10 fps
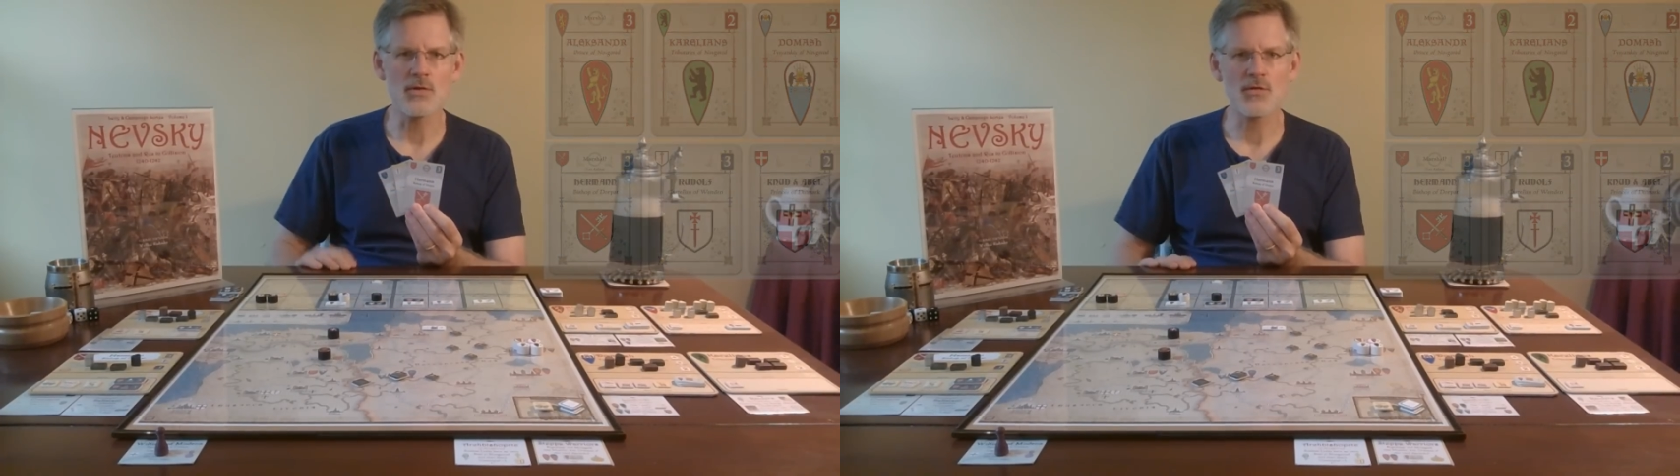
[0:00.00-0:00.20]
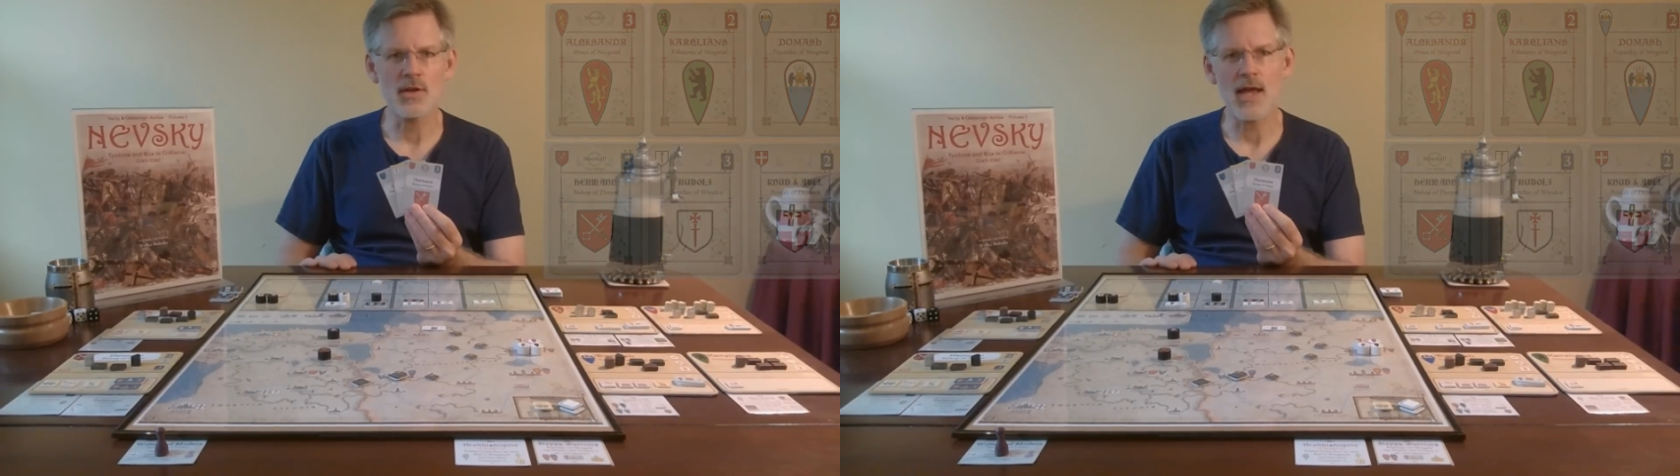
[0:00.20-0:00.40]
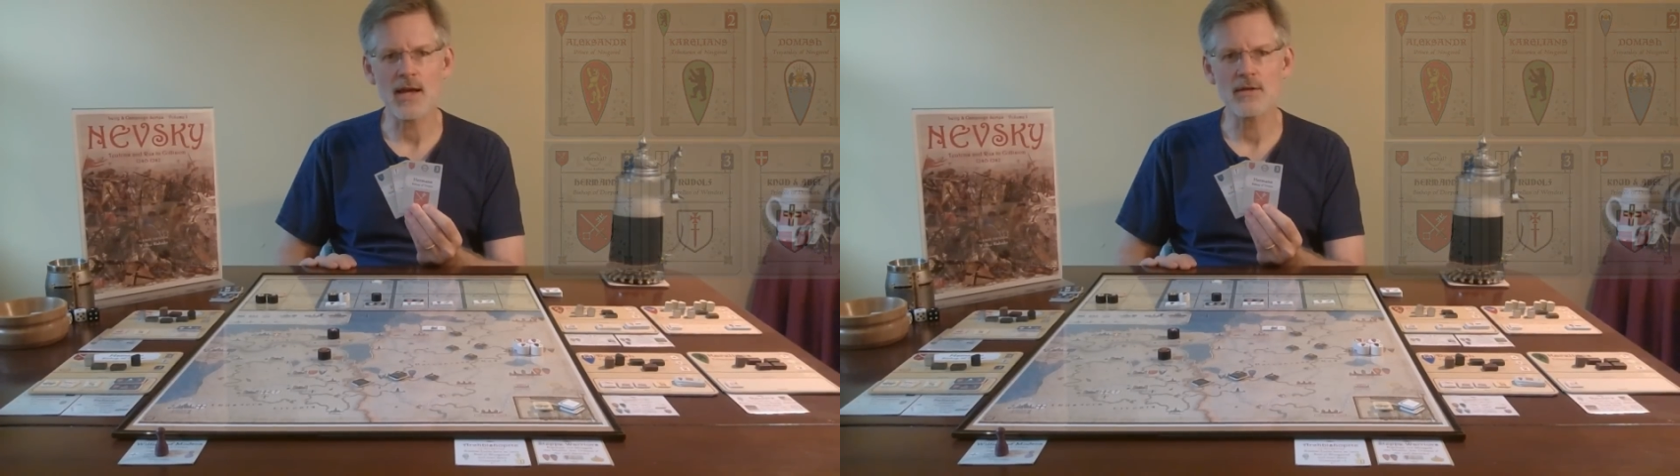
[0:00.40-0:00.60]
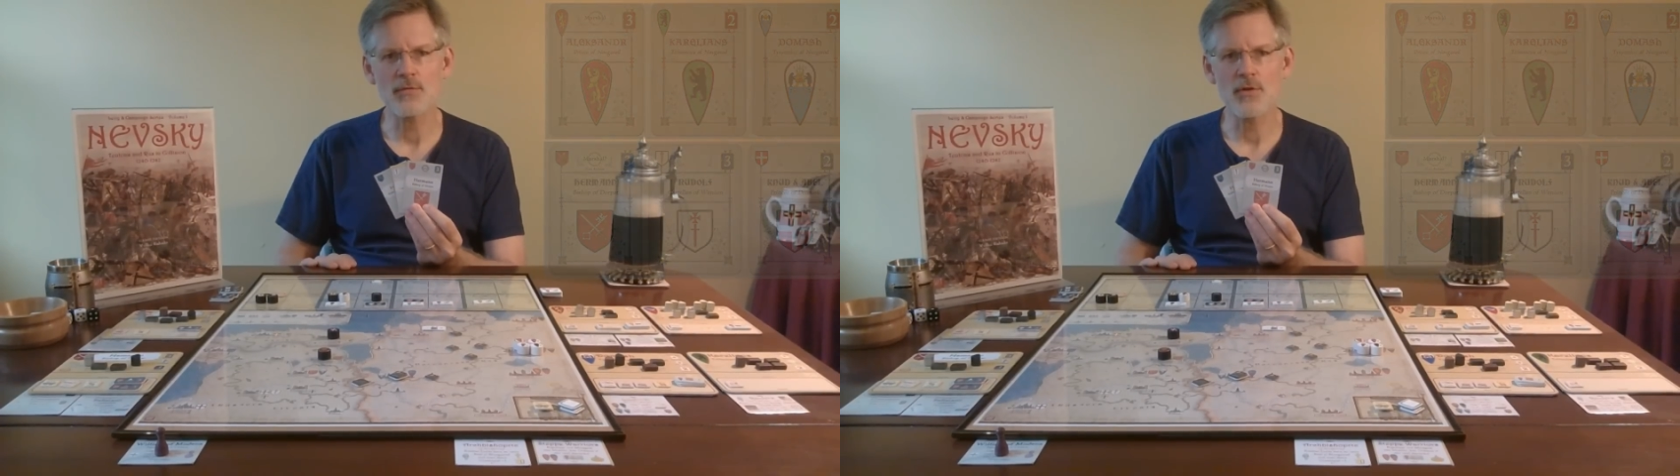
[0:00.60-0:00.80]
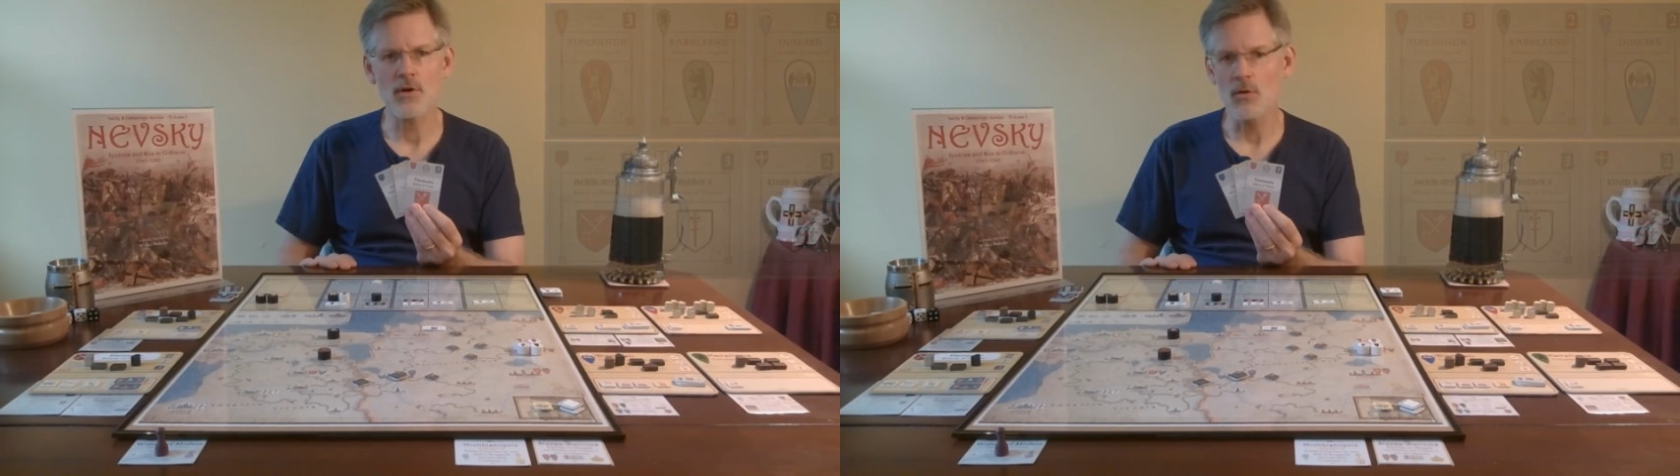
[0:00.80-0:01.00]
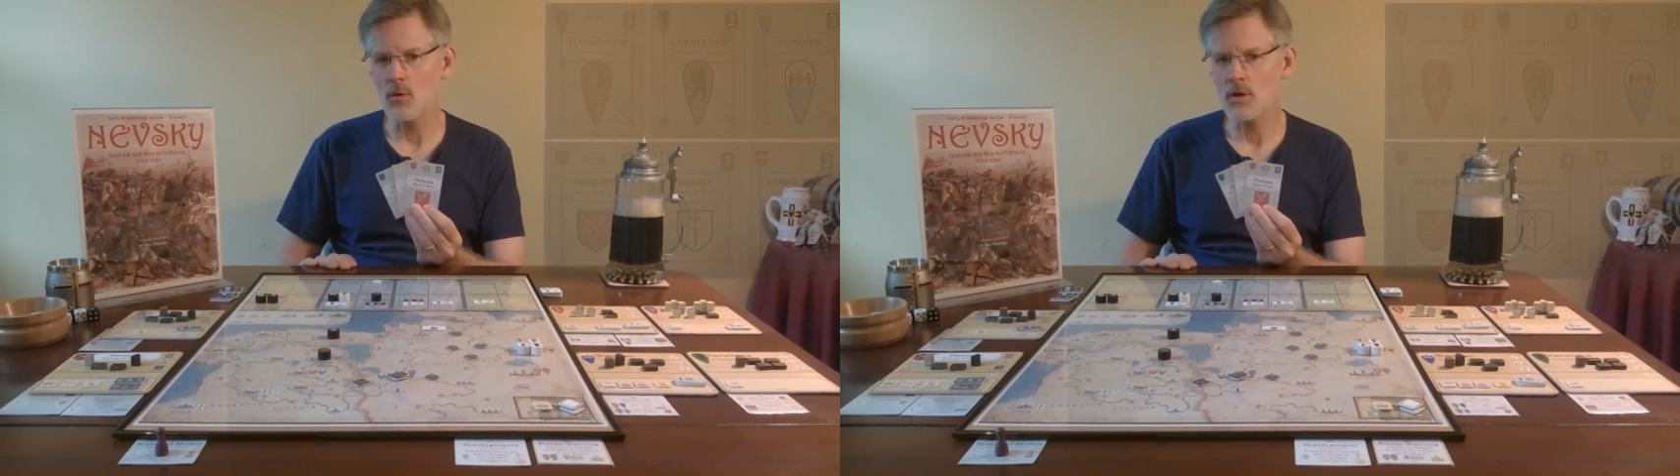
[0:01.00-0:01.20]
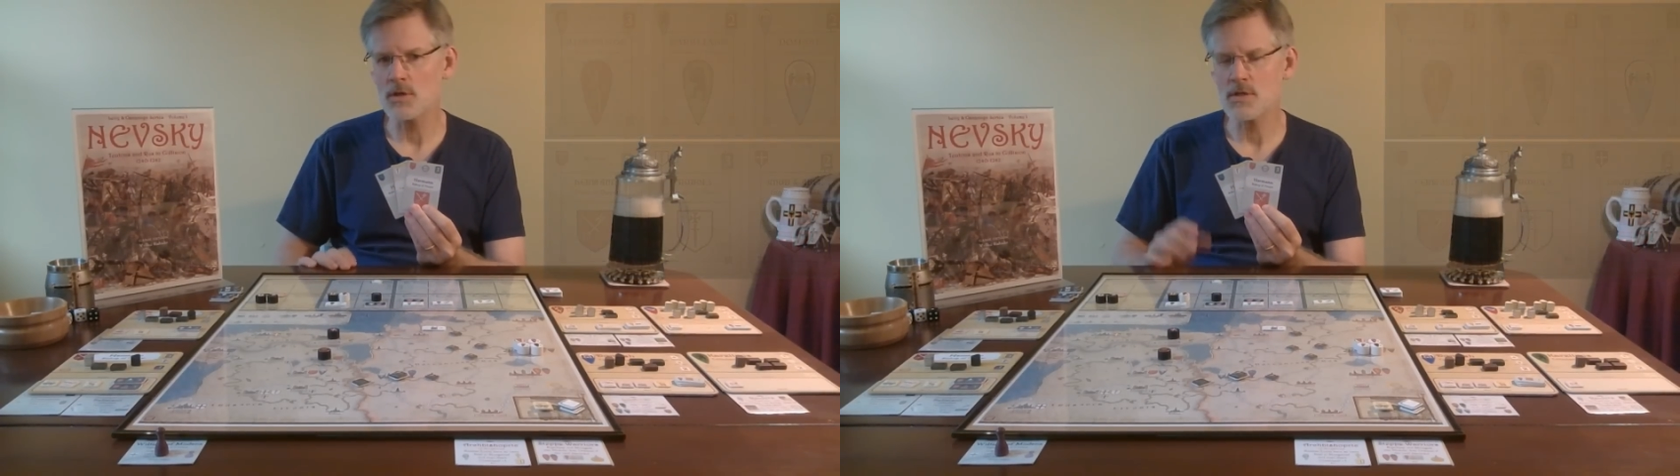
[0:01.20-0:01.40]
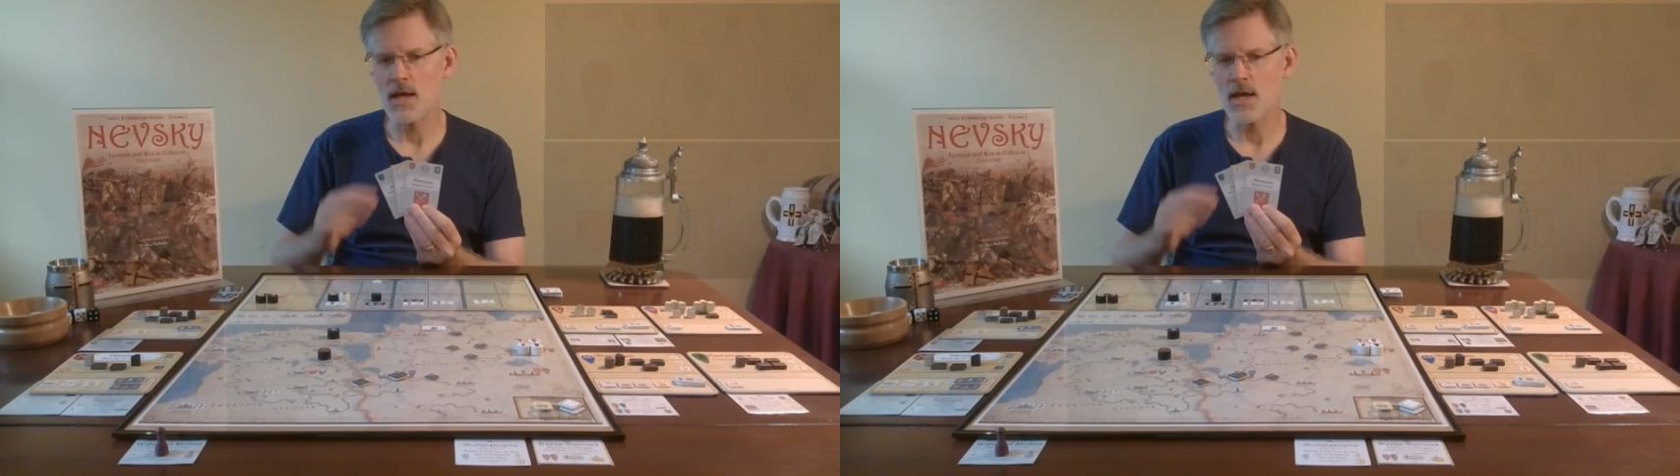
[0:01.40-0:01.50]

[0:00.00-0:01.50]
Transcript: select for their lords